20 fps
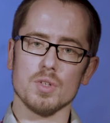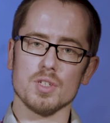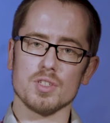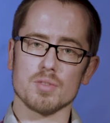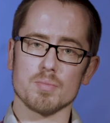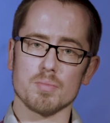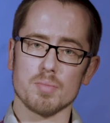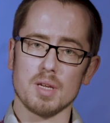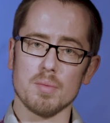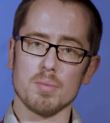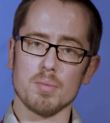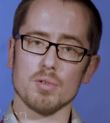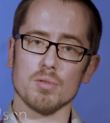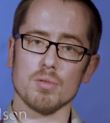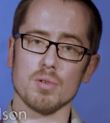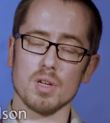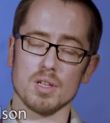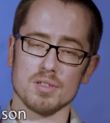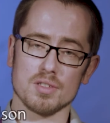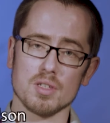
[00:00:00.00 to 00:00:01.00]
which
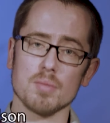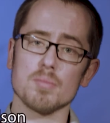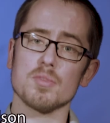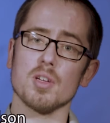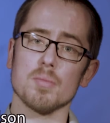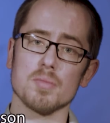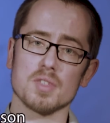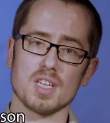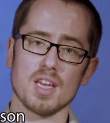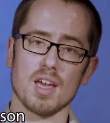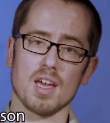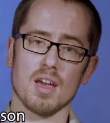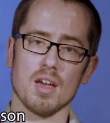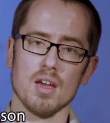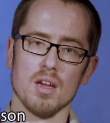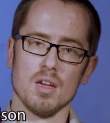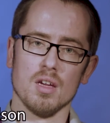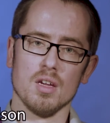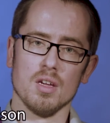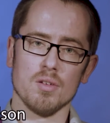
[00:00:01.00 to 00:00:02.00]
people can sometimes
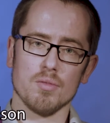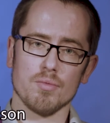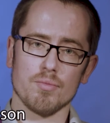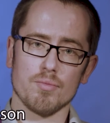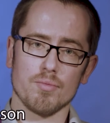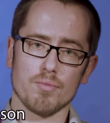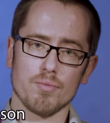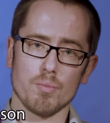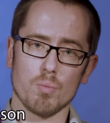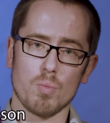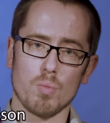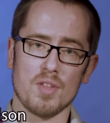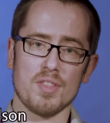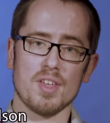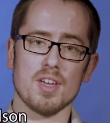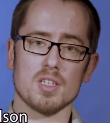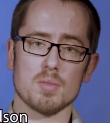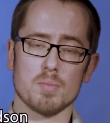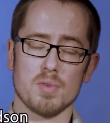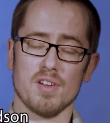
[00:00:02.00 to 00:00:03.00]
get when
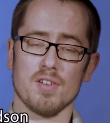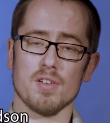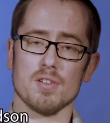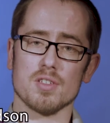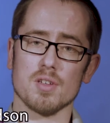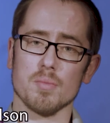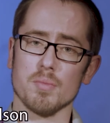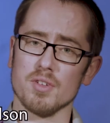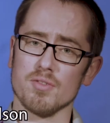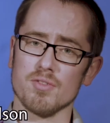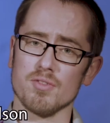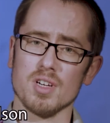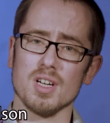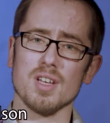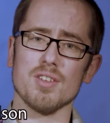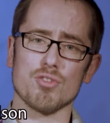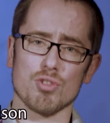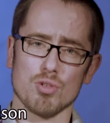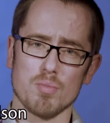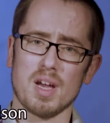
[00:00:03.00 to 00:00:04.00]
they experience something
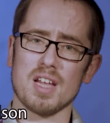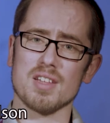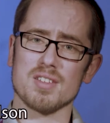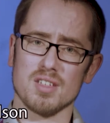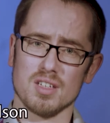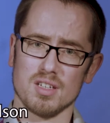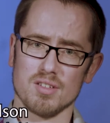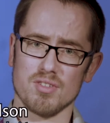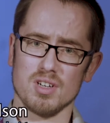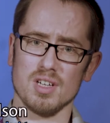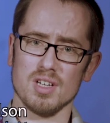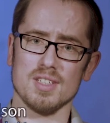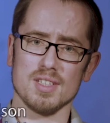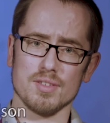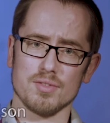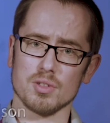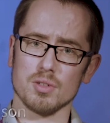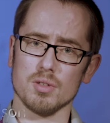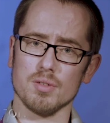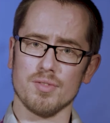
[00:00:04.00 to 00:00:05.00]
really traumatic, a really
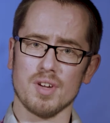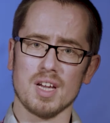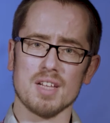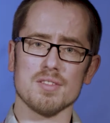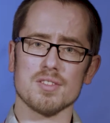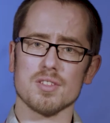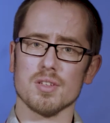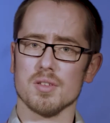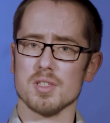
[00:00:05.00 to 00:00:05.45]
difficult event.